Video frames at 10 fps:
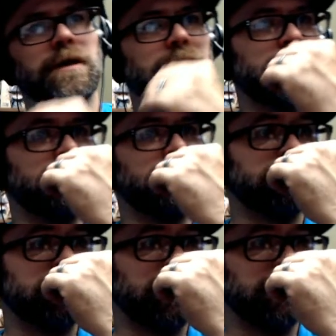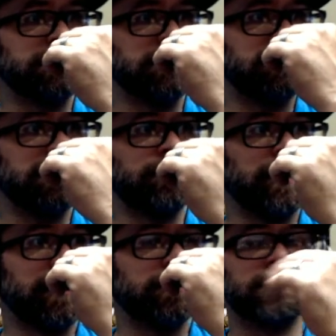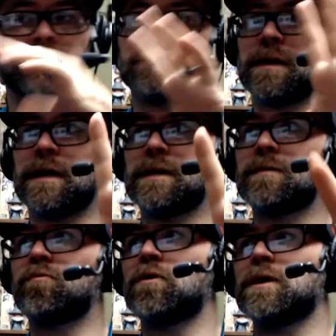just in case I need to get back at any point,